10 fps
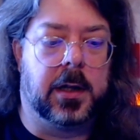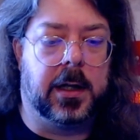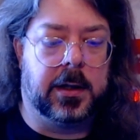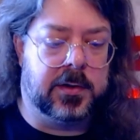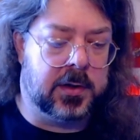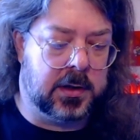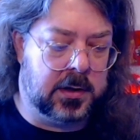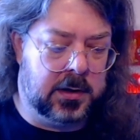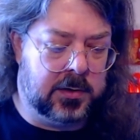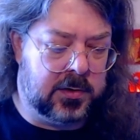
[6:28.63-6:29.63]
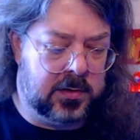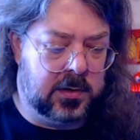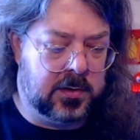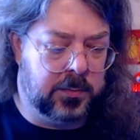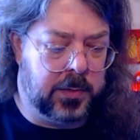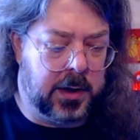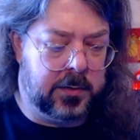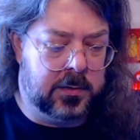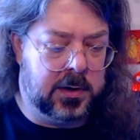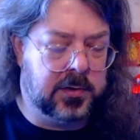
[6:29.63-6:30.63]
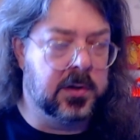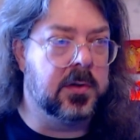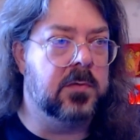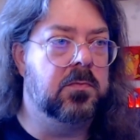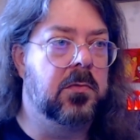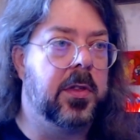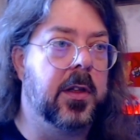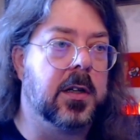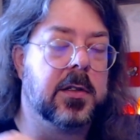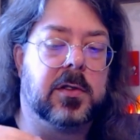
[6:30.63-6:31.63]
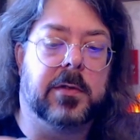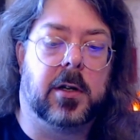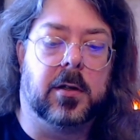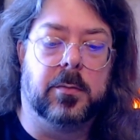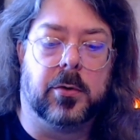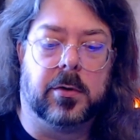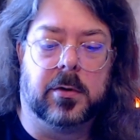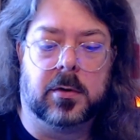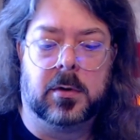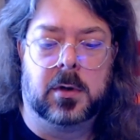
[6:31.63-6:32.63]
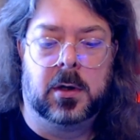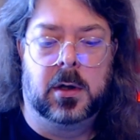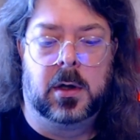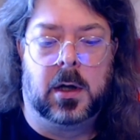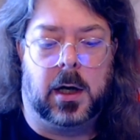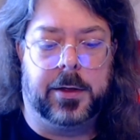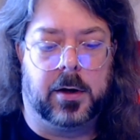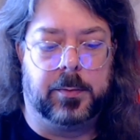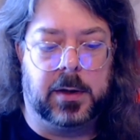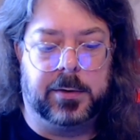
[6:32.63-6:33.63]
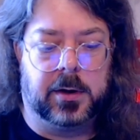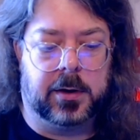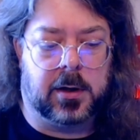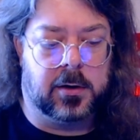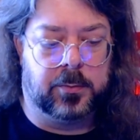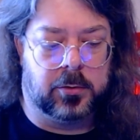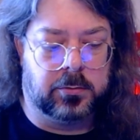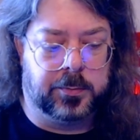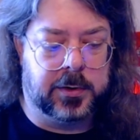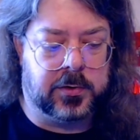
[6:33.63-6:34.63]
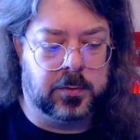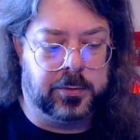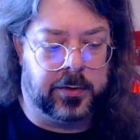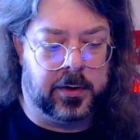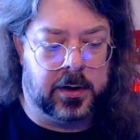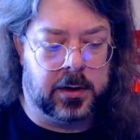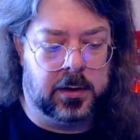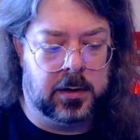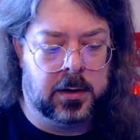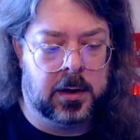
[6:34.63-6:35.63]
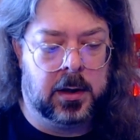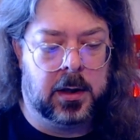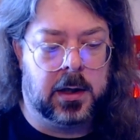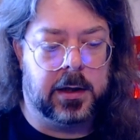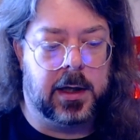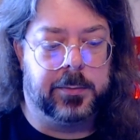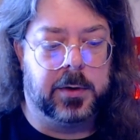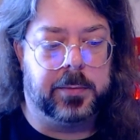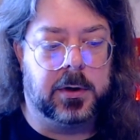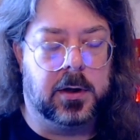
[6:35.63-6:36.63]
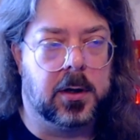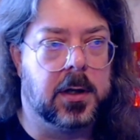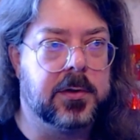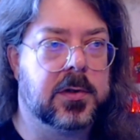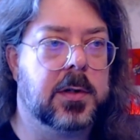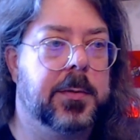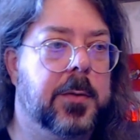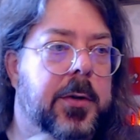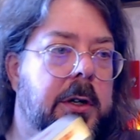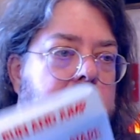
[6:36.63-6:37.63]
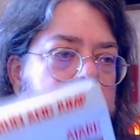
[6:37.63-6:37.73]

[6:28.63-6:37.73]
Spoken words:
It's a decent thickness of cardboard. I thought maybe the cardboard would be super thin, and that might be the cause of some of the buckling.